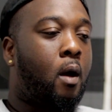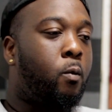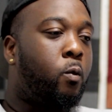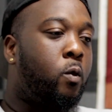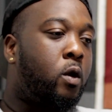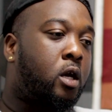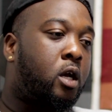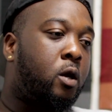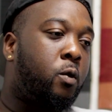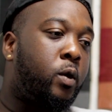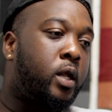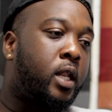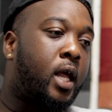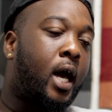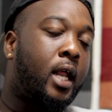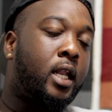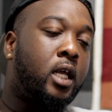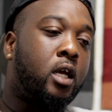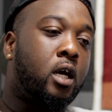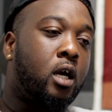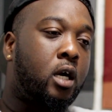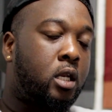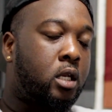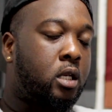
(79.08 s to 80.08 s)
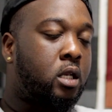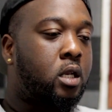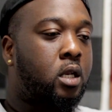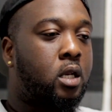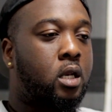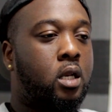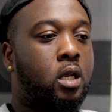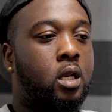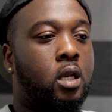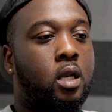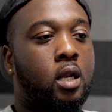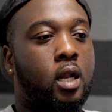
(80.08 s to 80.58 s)
working with Adigan
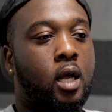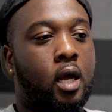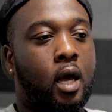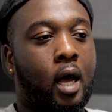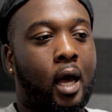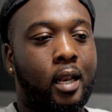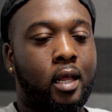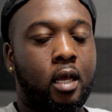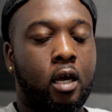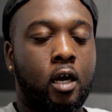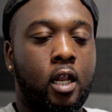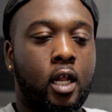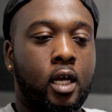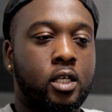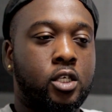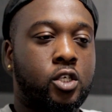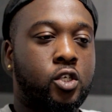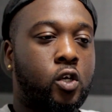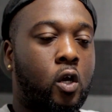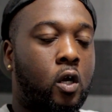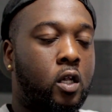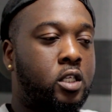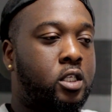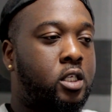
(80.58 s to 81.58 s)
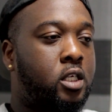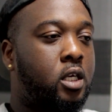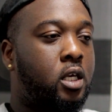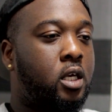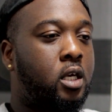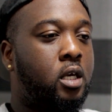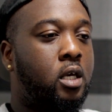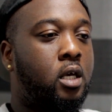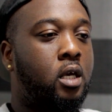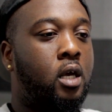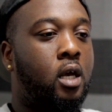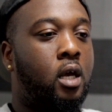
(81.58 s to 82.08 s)
and
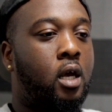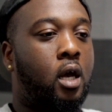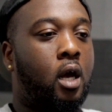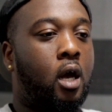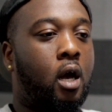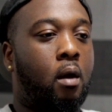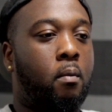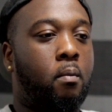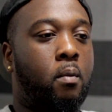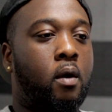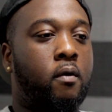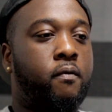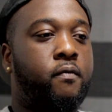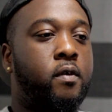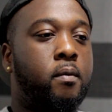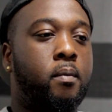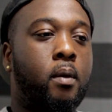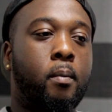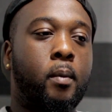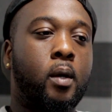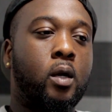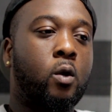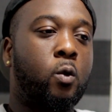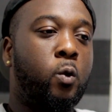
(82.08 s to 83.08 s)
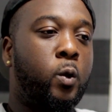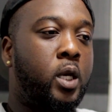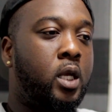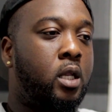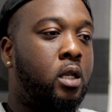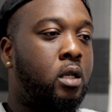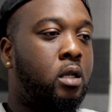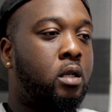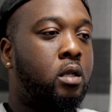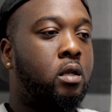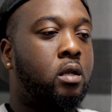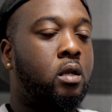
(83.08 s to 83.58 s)
Salty, Afibah
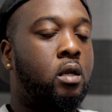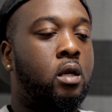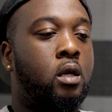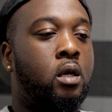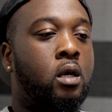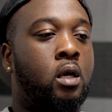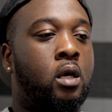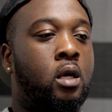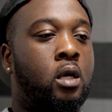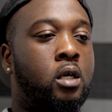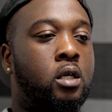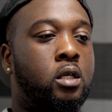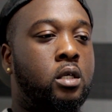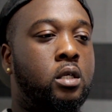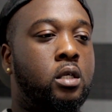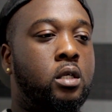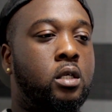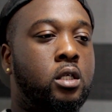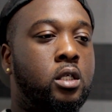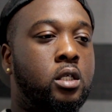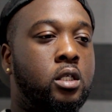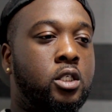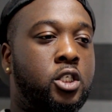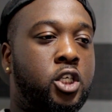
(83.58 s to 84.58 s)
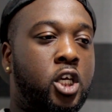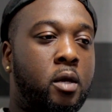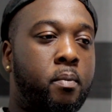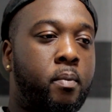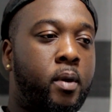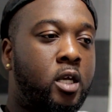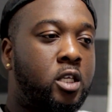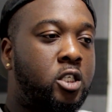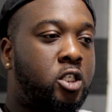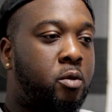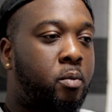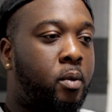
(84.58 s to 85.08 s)
McQueen, J
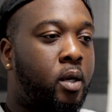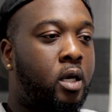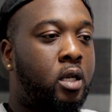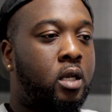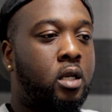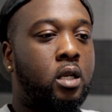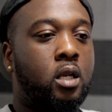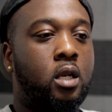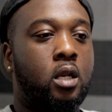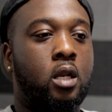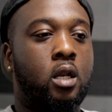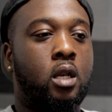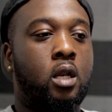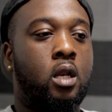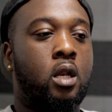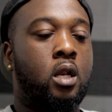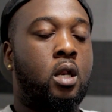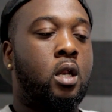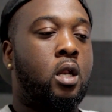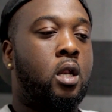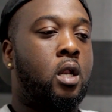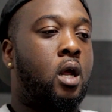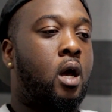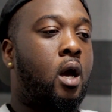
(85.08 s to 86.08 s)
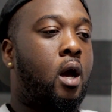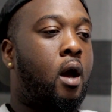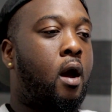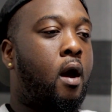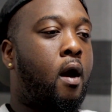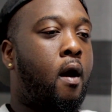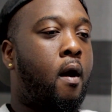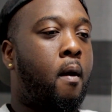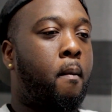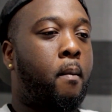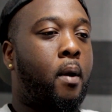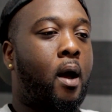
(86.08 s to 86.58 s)
Benjamin.
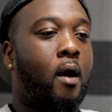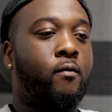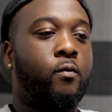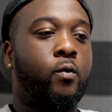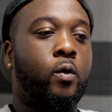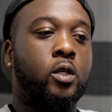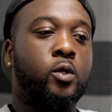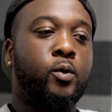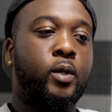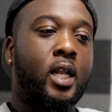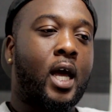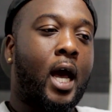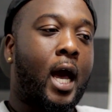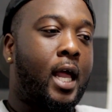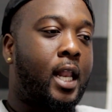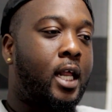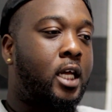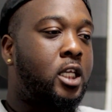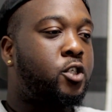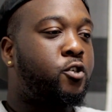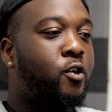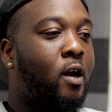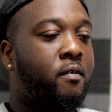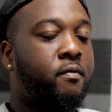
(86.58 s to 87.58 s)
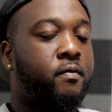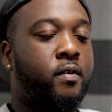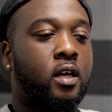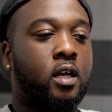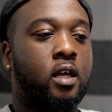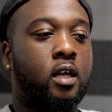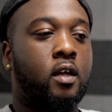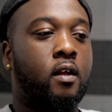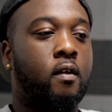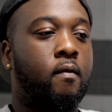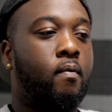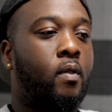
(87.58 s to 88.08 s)
I've worked with Island Traffic,
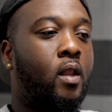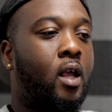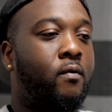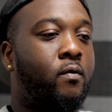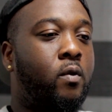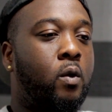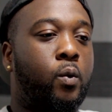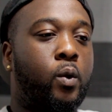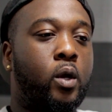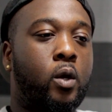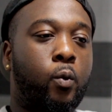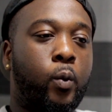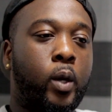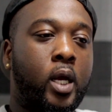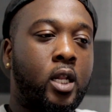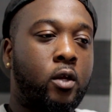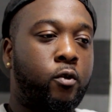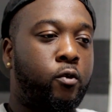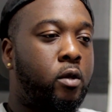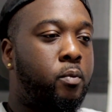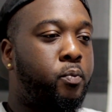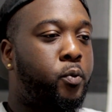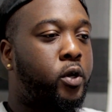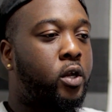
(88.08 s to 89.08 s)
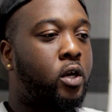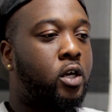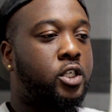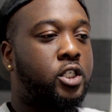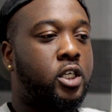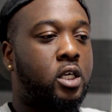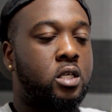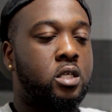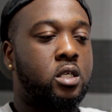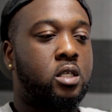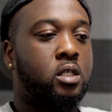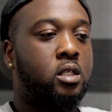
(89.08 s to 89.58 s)
I've worked with Wayne Green
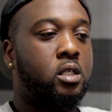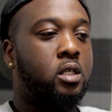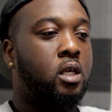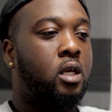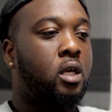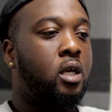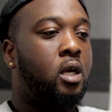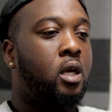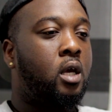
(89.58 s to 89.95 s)
Productions,